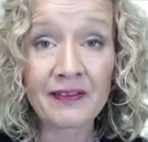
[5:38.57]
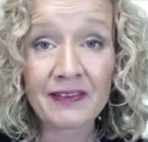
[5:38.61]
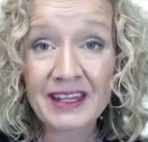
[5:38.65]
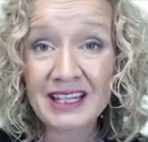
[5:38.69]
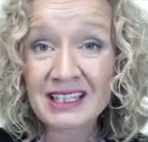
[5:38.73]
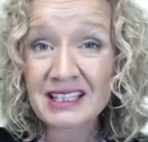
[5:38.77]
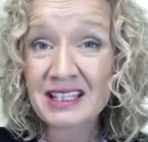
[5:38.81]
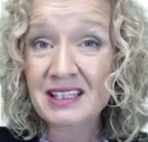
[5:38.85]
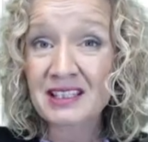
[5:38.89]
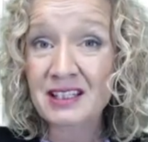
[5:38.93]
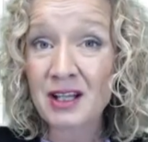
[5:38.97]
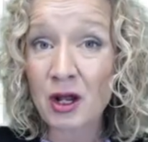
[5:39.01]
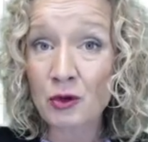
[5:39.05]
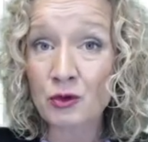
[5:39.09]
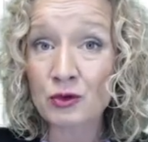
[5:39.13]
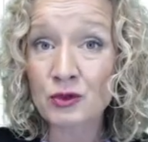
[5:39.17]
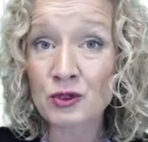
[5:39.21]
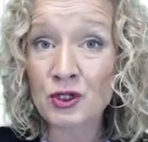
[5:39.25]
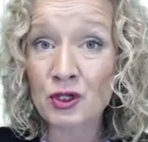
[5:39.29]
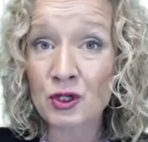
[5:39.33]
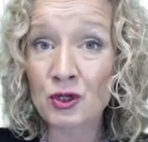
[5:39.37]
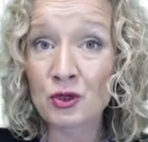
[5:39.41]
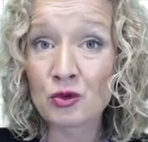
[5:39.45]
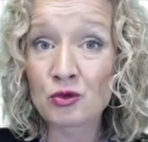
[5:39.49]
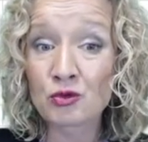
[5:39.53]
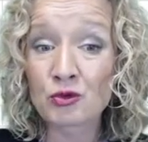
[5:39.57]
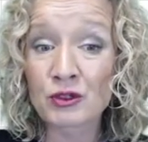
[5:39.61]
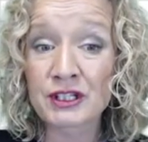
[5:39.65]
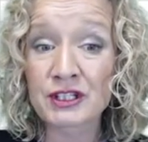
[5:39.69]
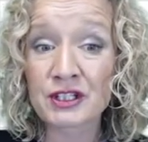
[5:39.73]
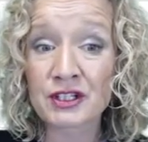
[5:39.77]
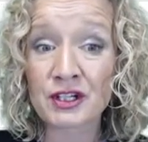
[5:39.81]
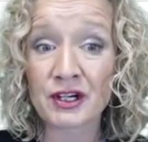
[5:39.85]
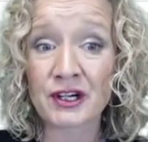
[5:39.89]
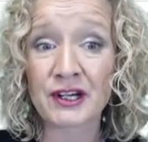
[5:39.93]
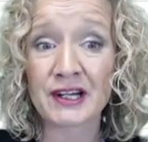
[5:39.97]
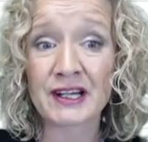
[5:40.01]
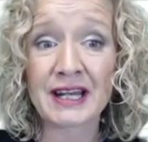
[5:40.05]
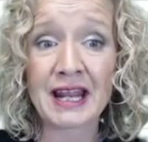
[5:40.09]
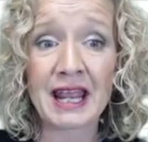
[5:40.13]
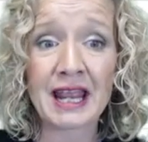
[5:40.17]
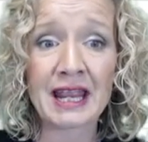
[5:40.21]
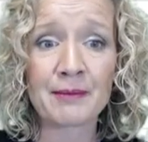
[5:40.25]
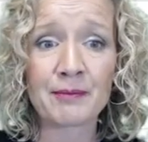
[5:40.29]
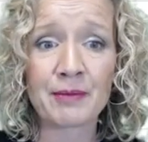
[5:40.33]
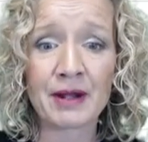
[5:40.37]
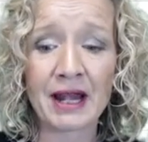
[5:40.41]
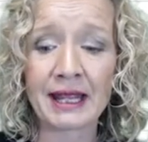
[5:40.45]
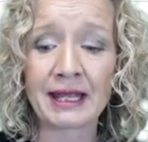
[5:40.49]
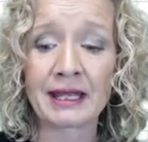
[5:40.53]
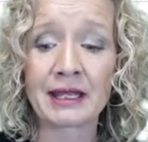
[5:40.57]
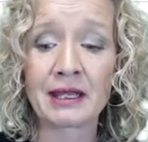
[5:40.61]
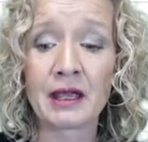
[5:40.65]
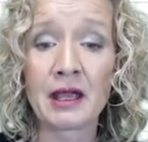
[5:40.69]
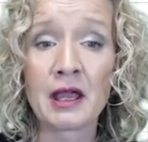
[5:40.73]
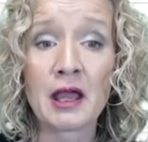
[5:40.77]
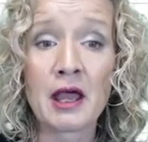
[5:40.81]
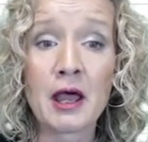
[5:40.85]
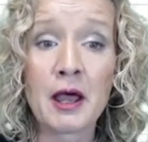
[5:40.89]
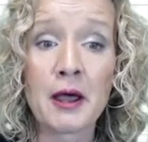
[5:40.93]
This is going to return a blank.